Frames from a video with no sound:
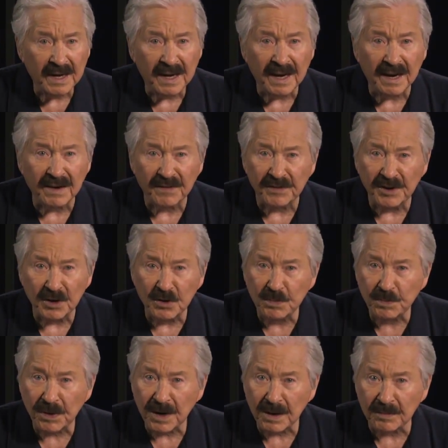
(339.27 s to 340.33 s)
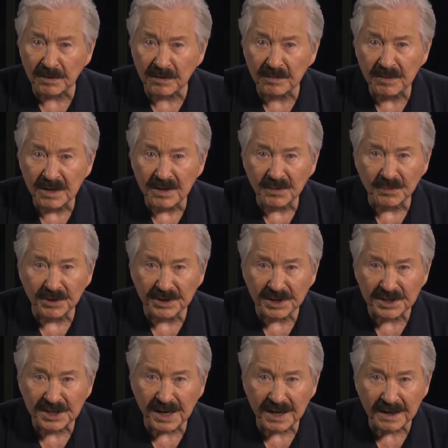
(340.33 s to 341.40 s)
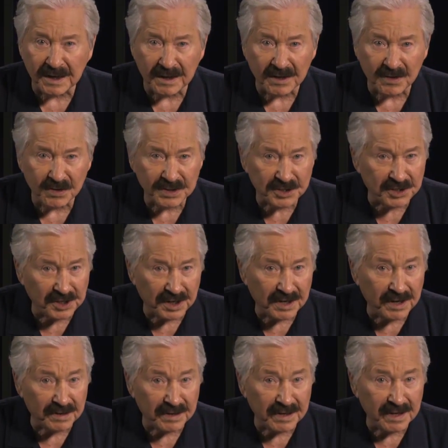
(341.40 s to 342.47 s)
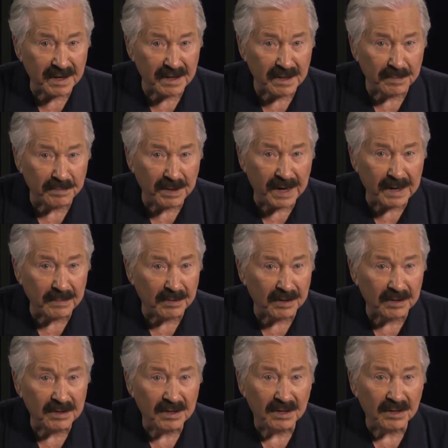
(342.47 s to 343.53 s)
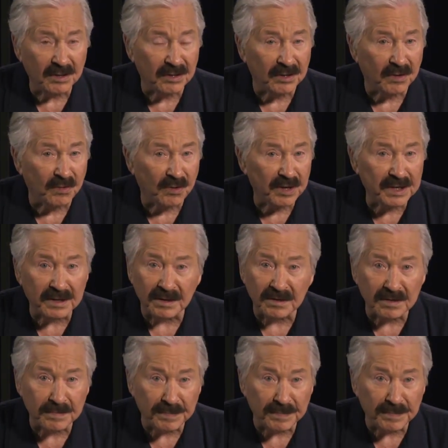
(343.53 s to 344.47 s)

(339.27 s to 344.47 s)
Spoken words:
have no problem with attacking Christianity and the Bible on a regular